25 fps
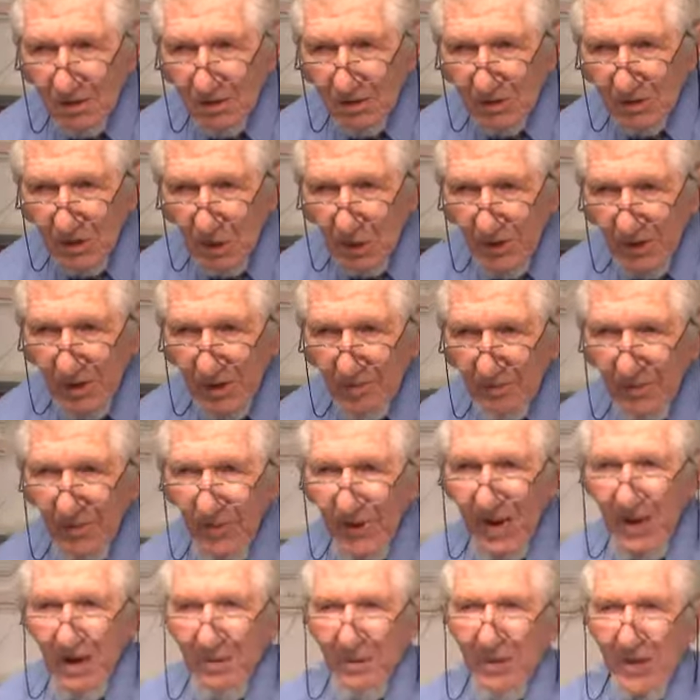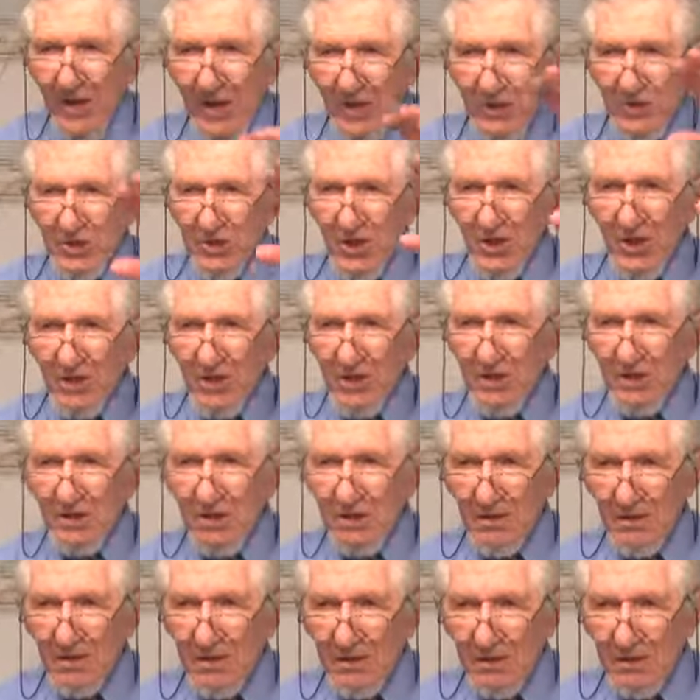So in the big picture,
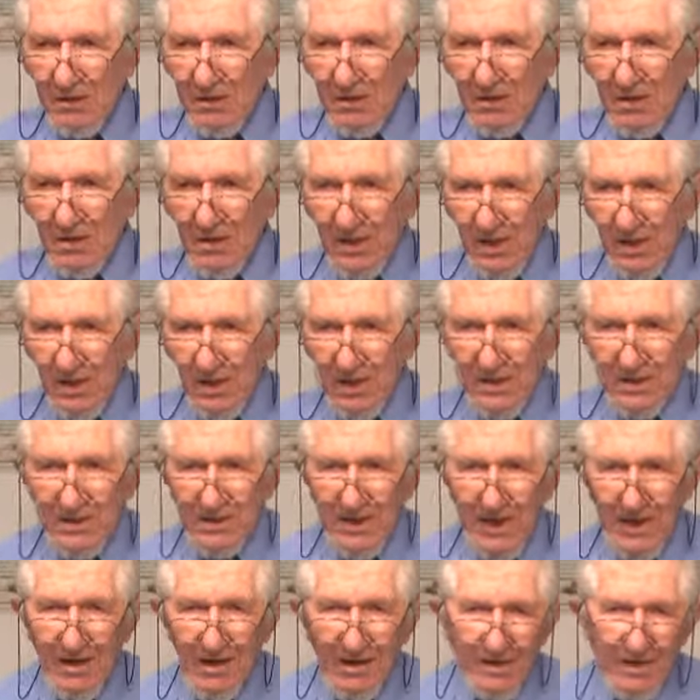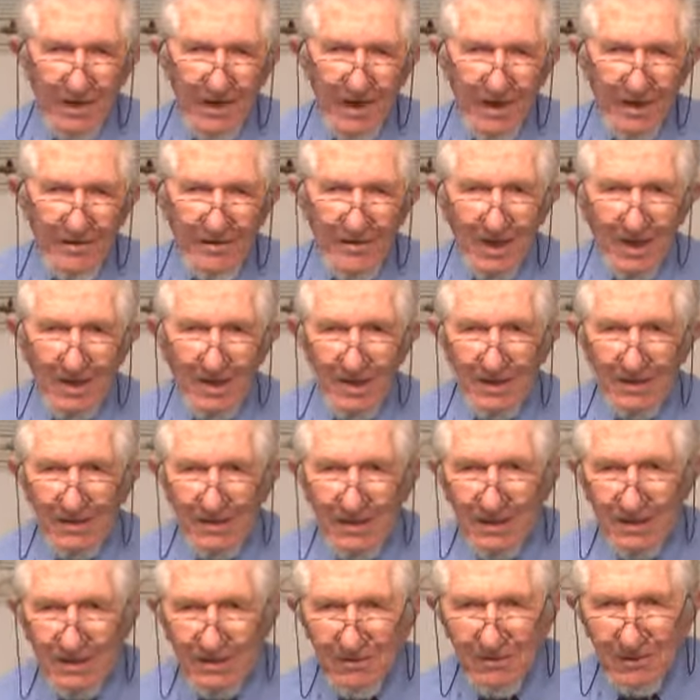he said, look, I'm not going to
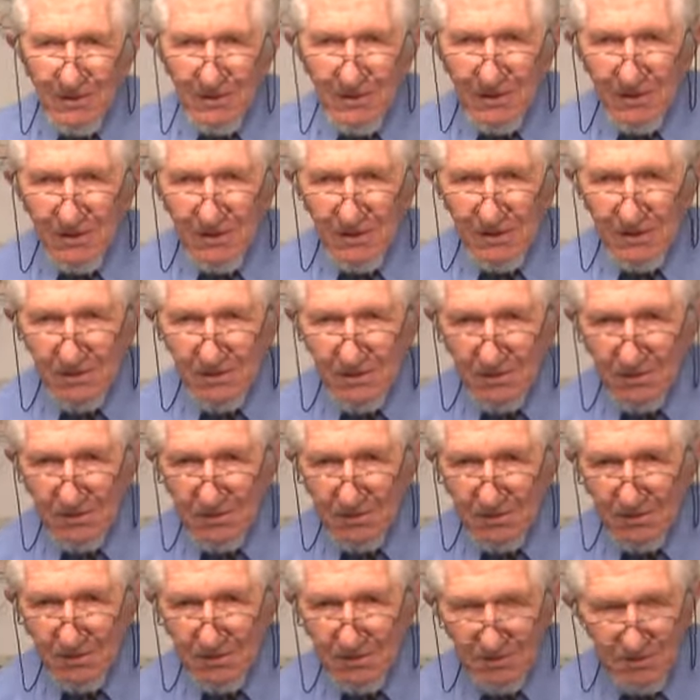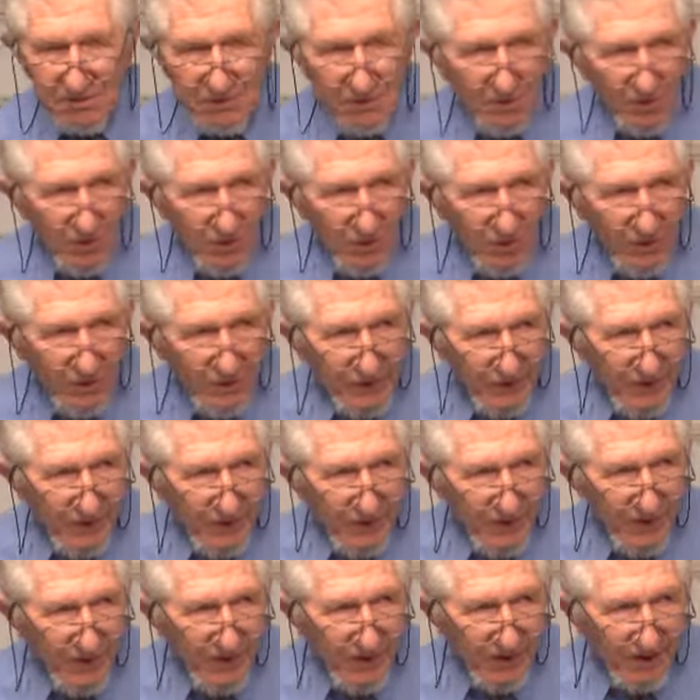deal with the small
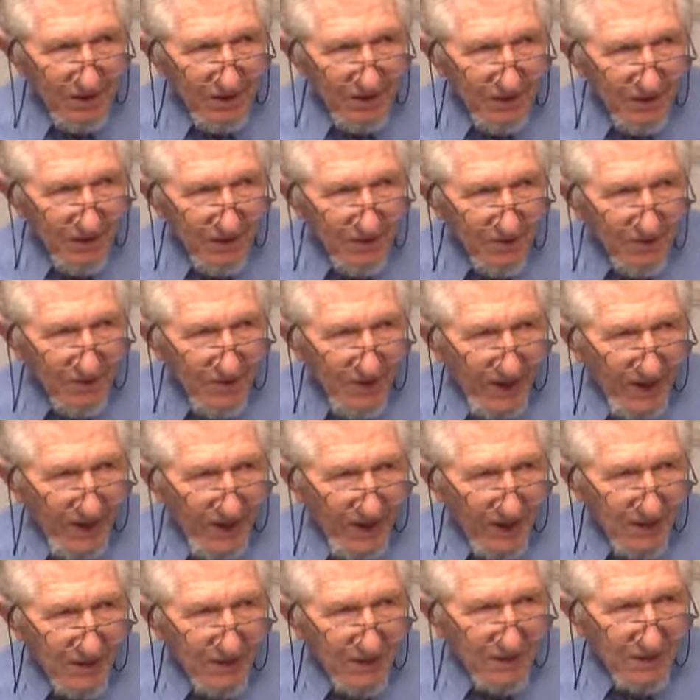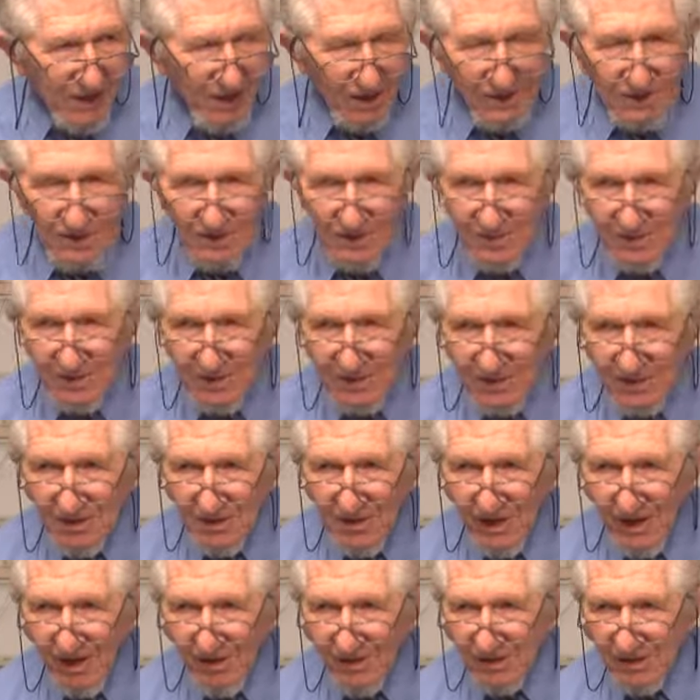thing about these pagan customs and
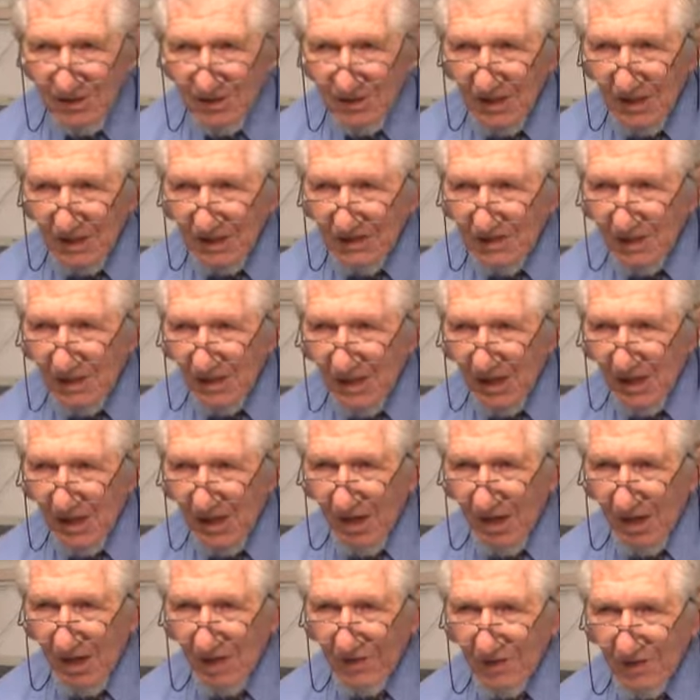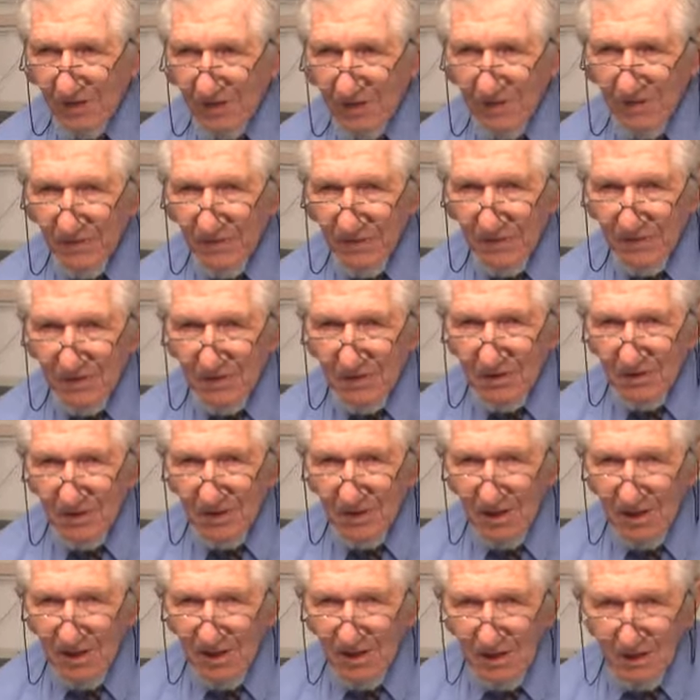so how disgusting they are and so on and so
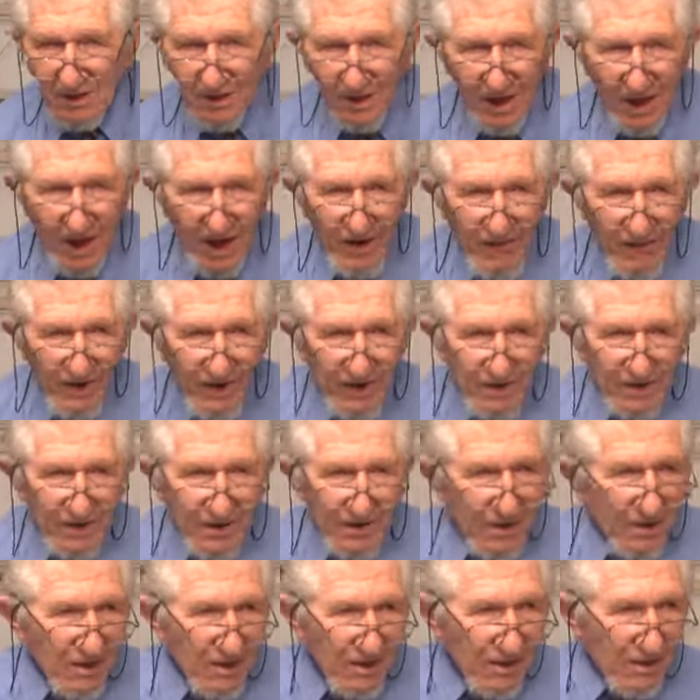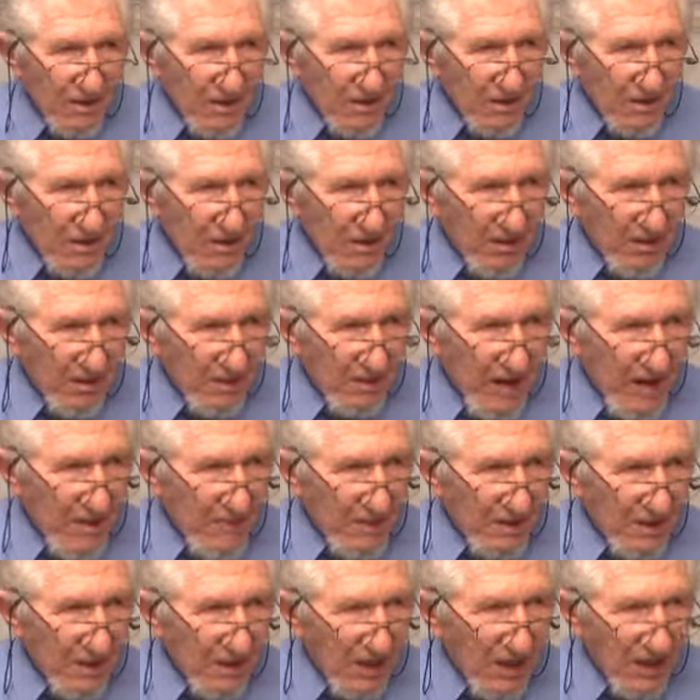on. I read the
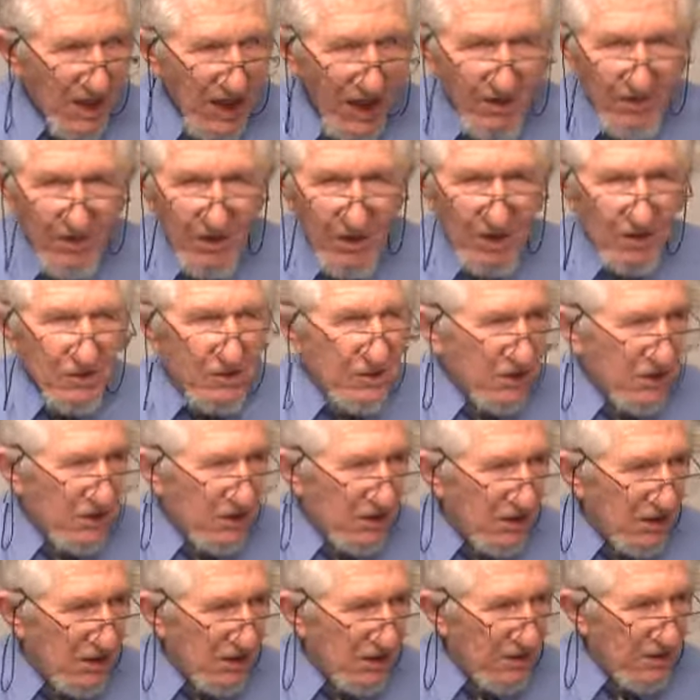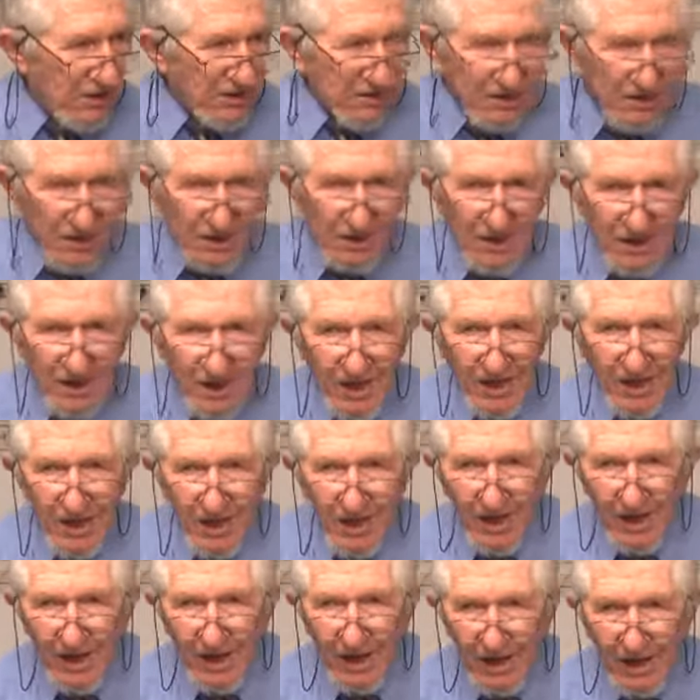Nabatean agriculture and did this and did that,
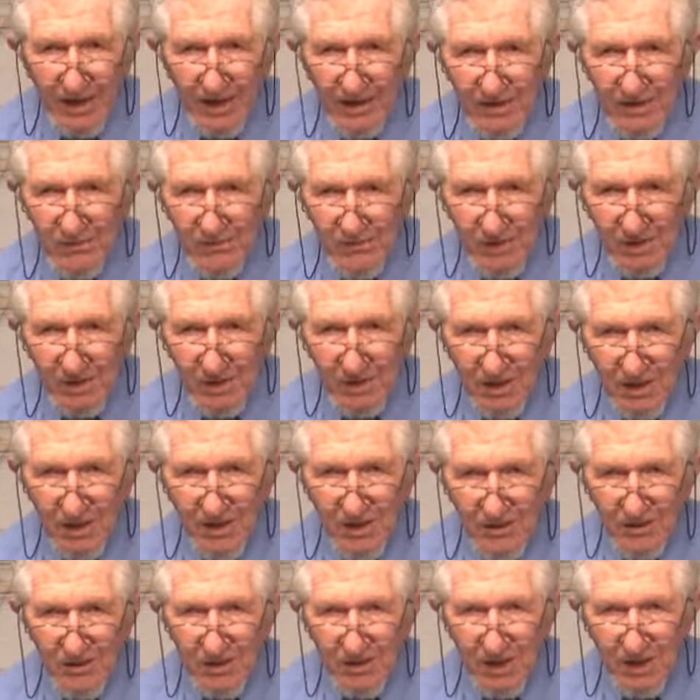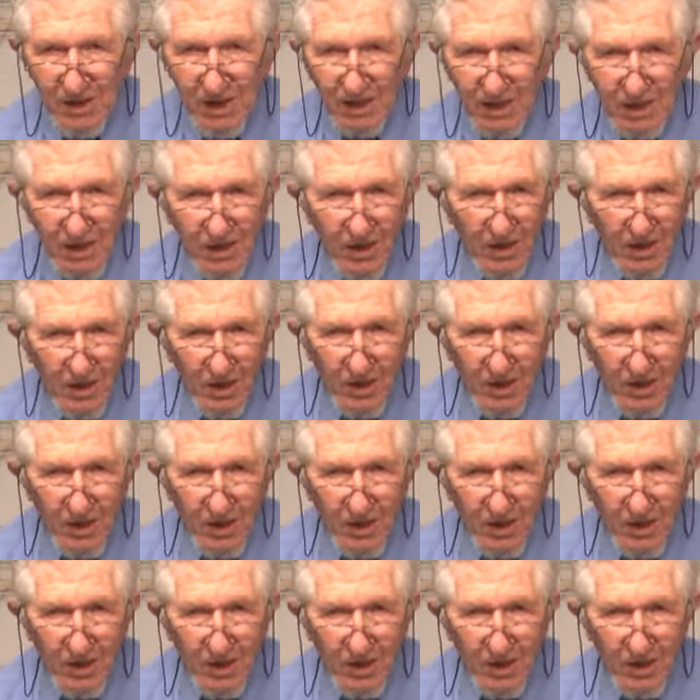and you see it.